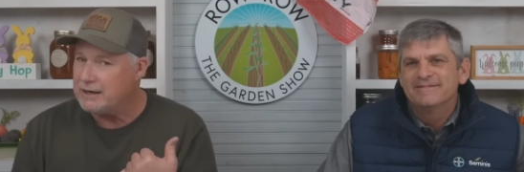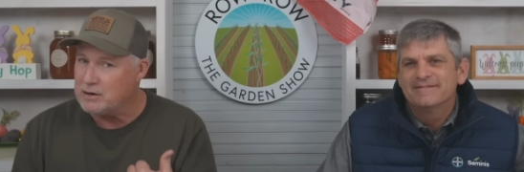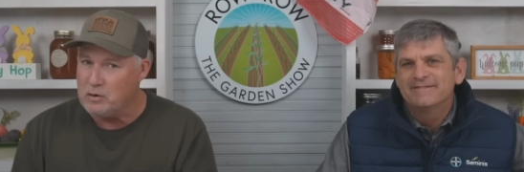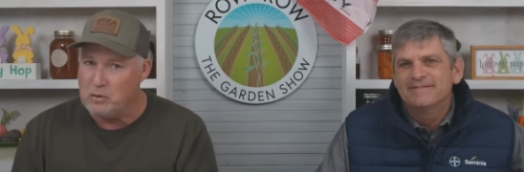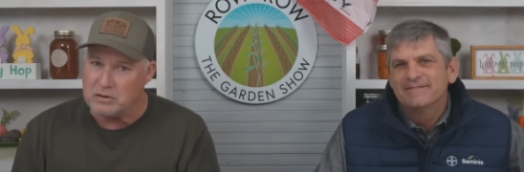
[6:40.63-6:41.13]
Speaker 1: Now
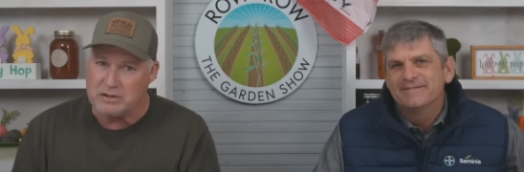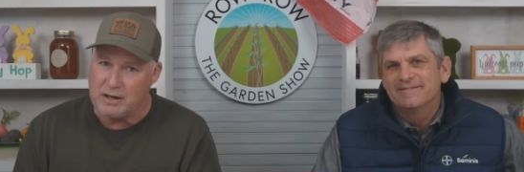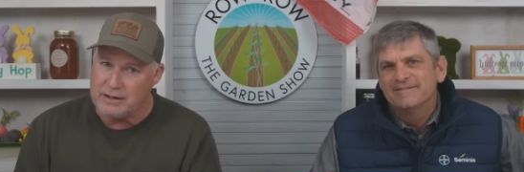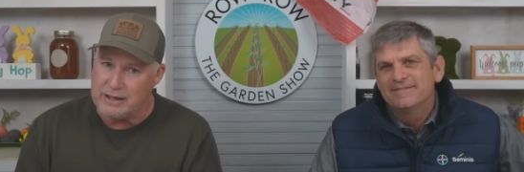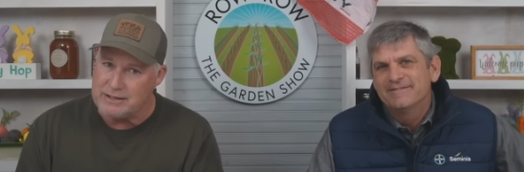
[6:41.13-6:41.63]
corn's
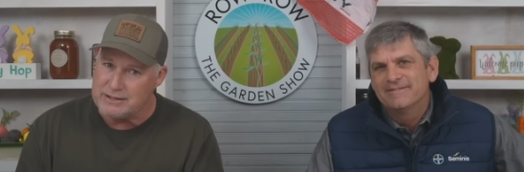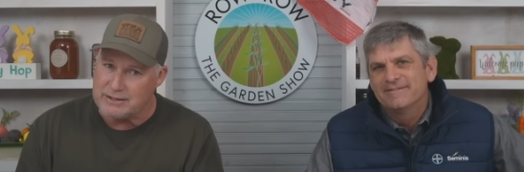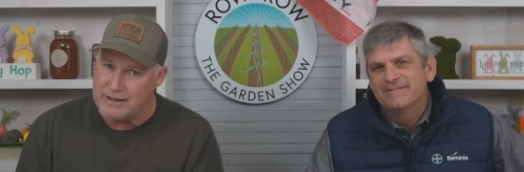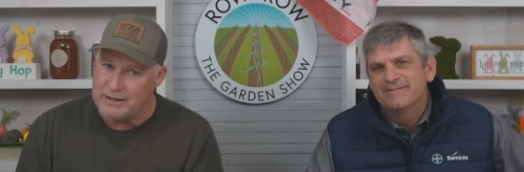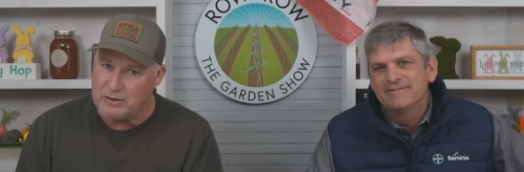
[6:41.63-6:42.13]
not the
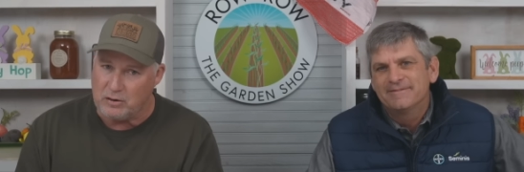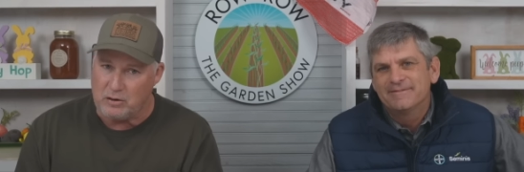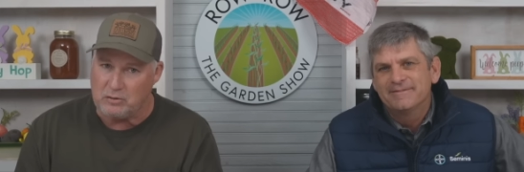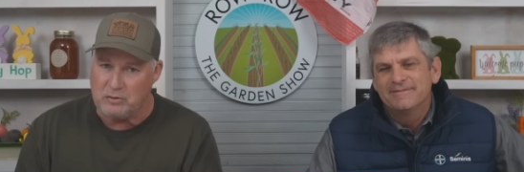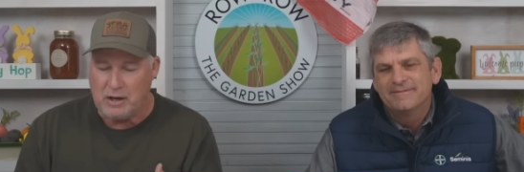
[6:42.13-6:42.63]
easiest thing to
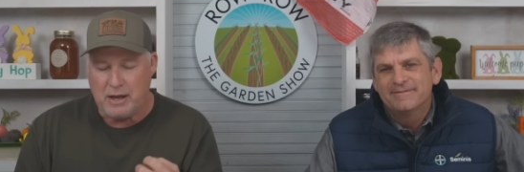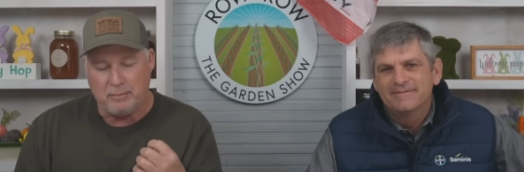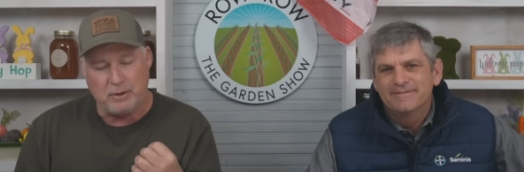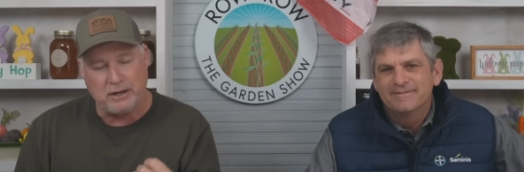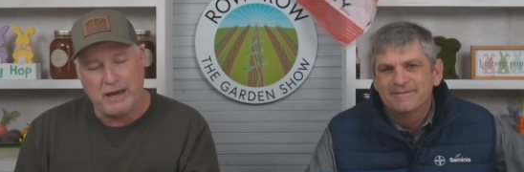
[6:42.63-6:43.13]
grow,
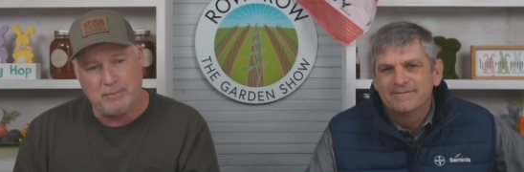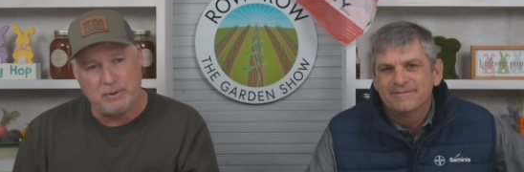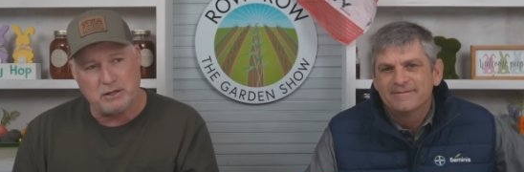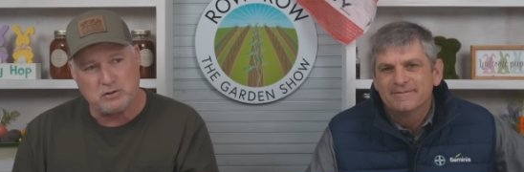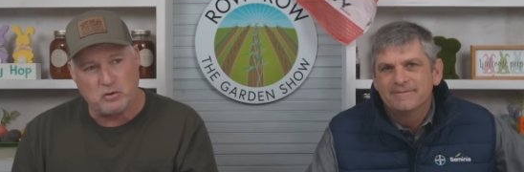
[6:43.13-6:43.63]
but it can
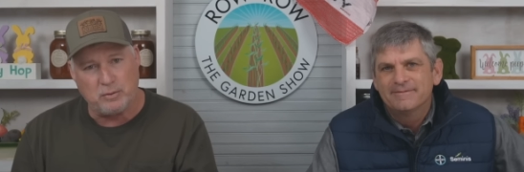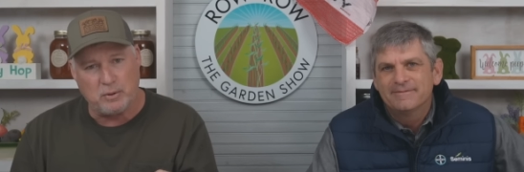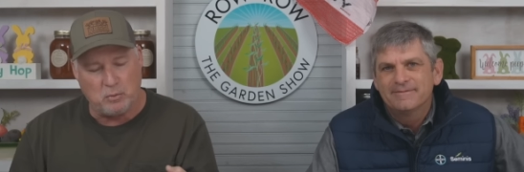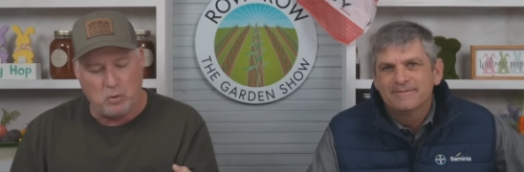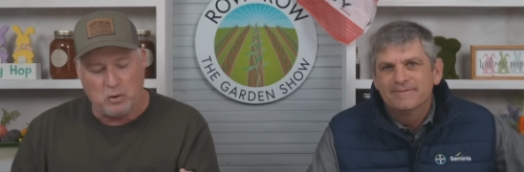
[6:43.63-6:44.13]
be
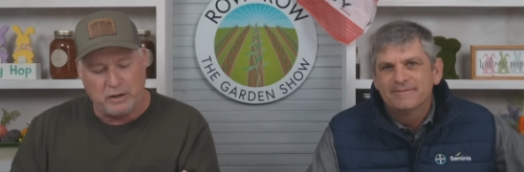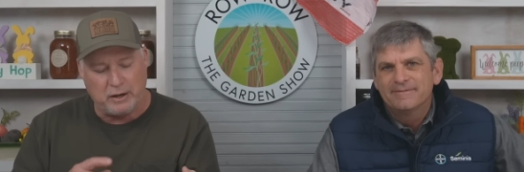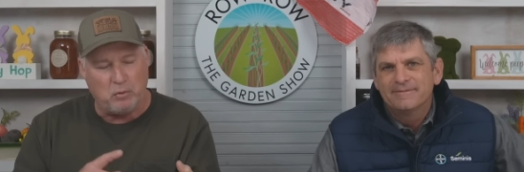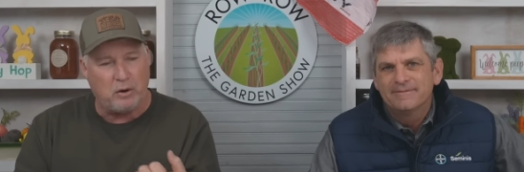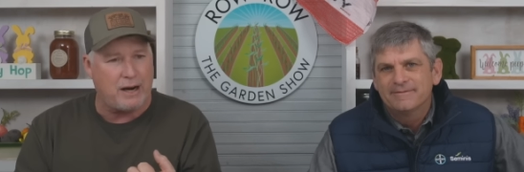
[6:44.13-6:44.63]
extremely
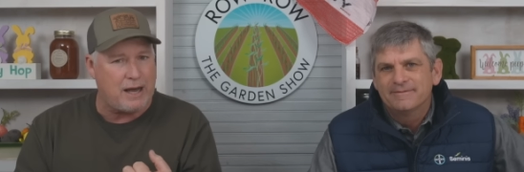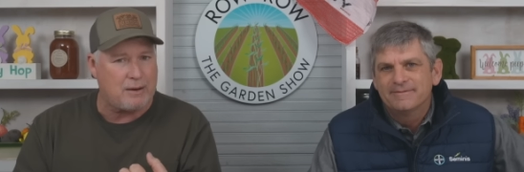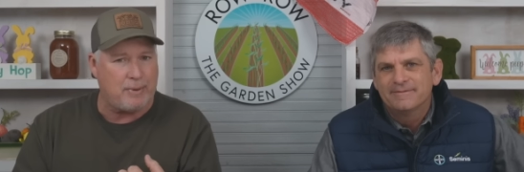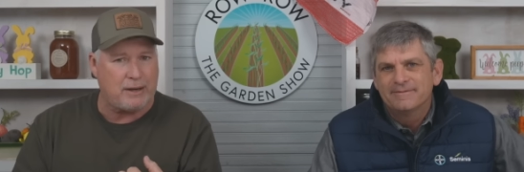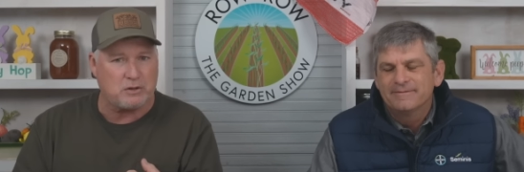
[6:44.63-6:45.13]
rewarding. And what I
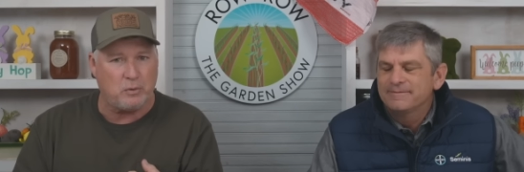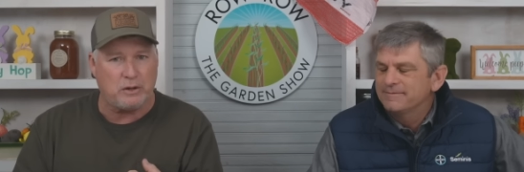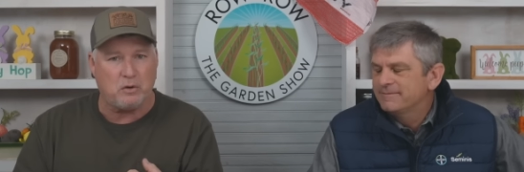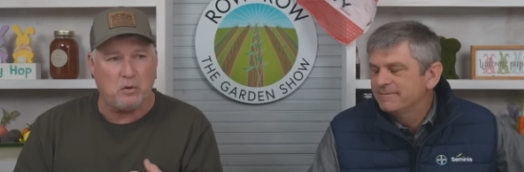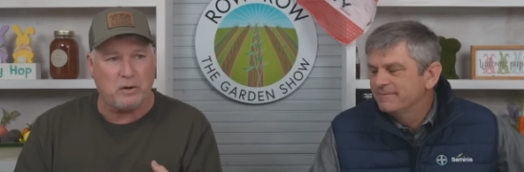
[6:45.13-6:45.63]
like about
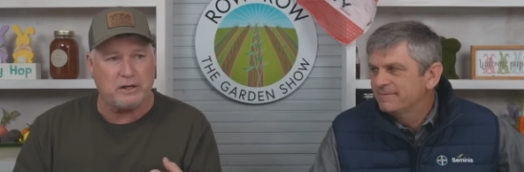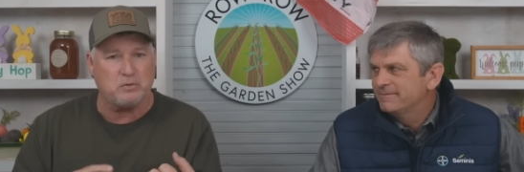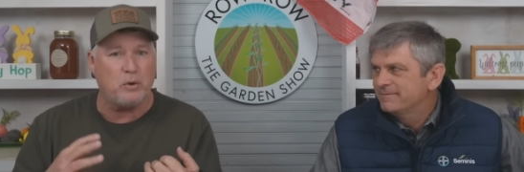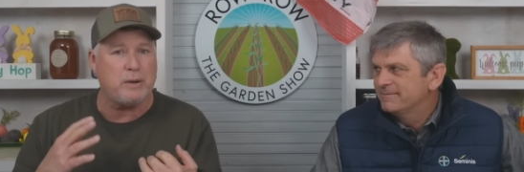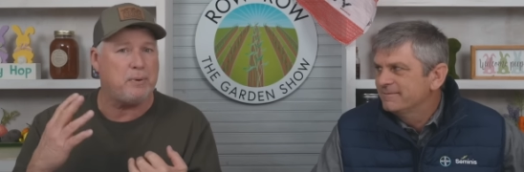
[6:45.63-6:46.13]
sweet corn
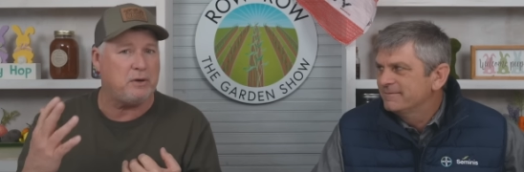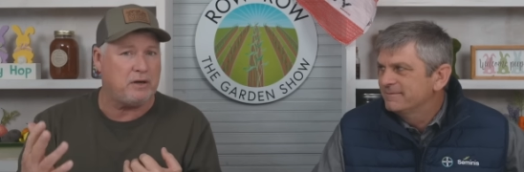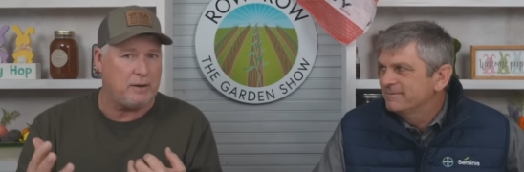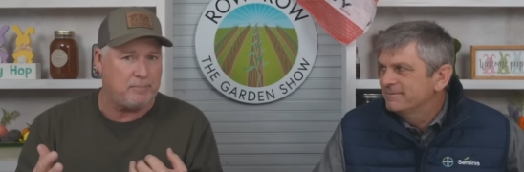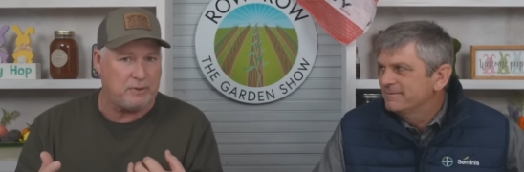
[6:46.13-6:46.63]
is we put
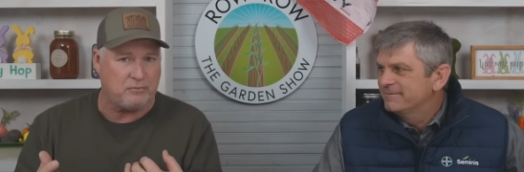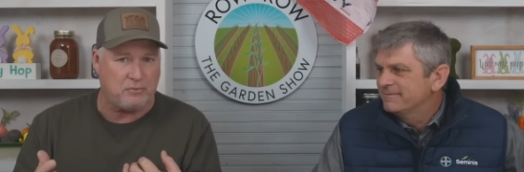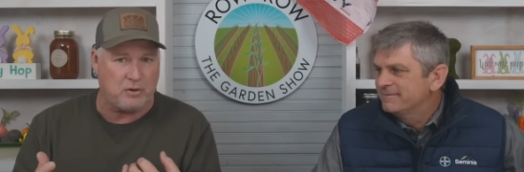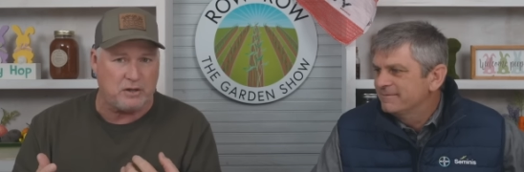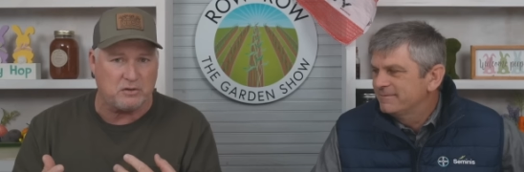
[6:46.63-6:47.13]
it up in the
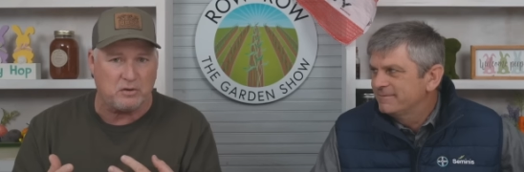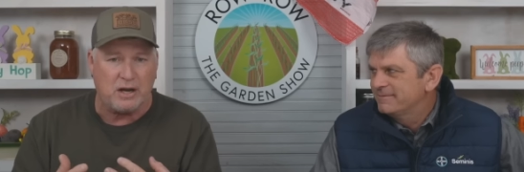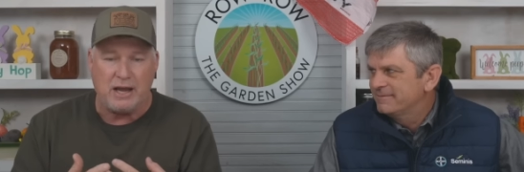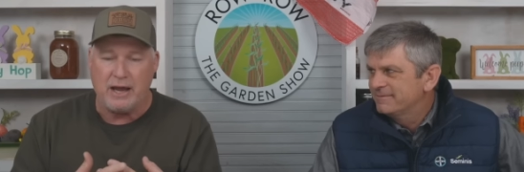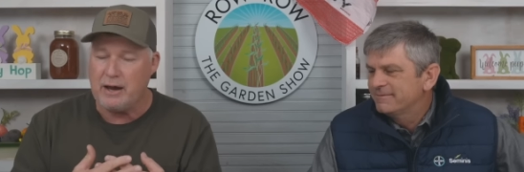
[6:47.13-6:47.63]
freezer
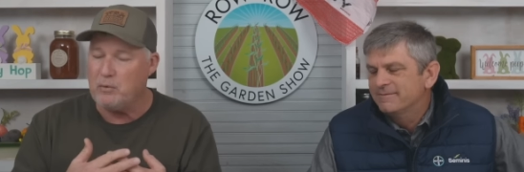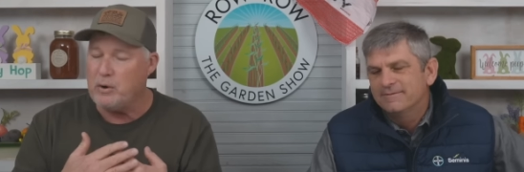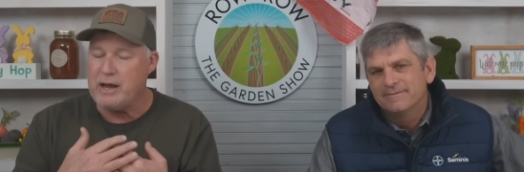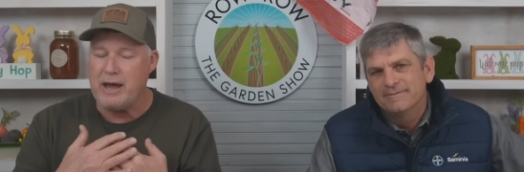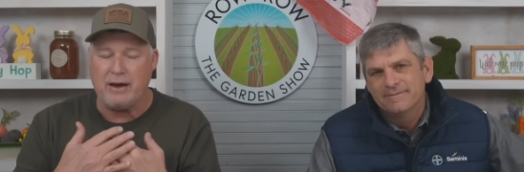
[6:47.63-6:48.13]
and
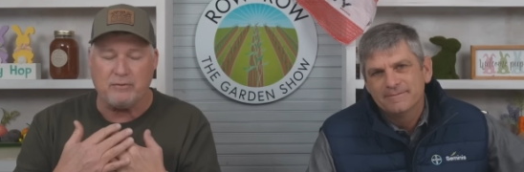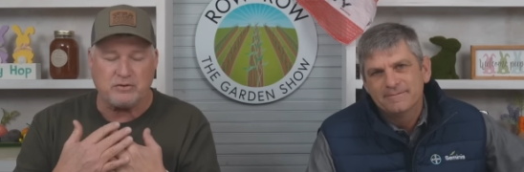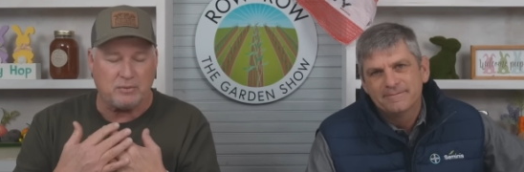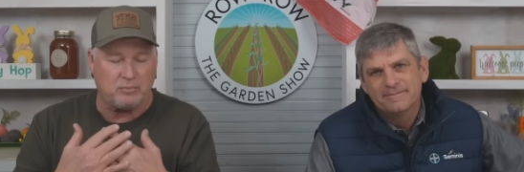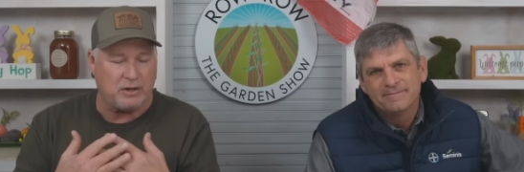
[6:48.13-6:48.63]
we
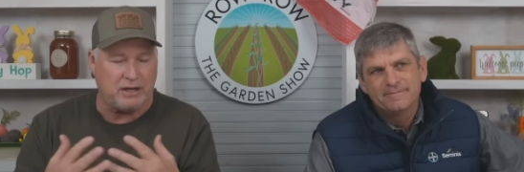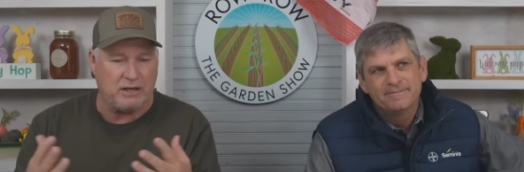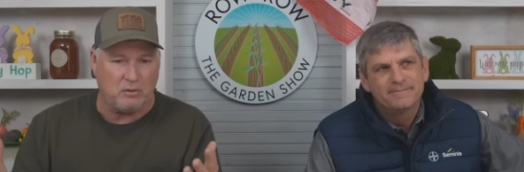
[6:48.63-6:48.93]
have something to eat